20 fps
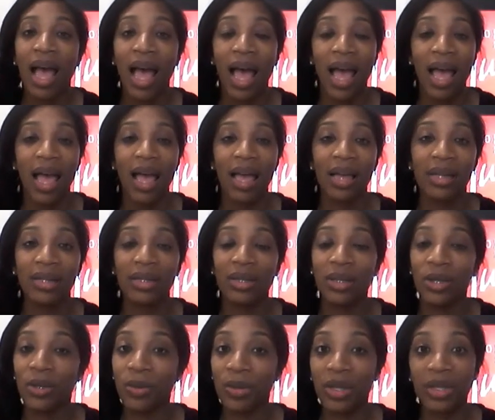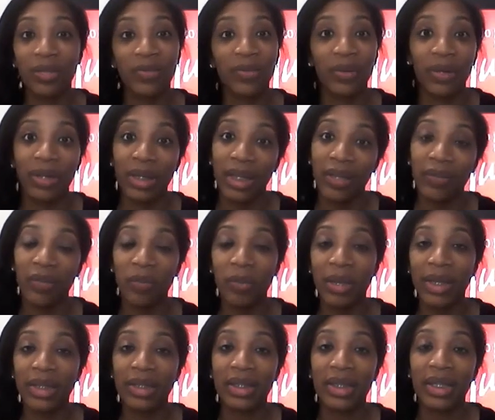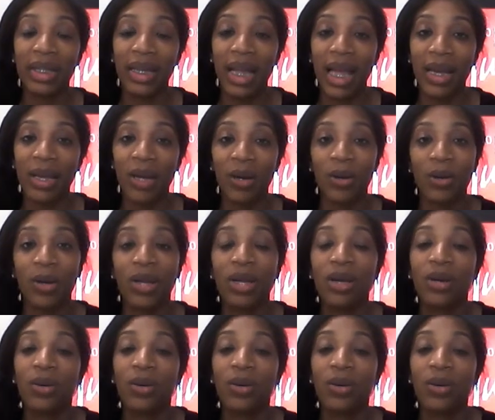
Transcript: I do this for a living, basically, and I know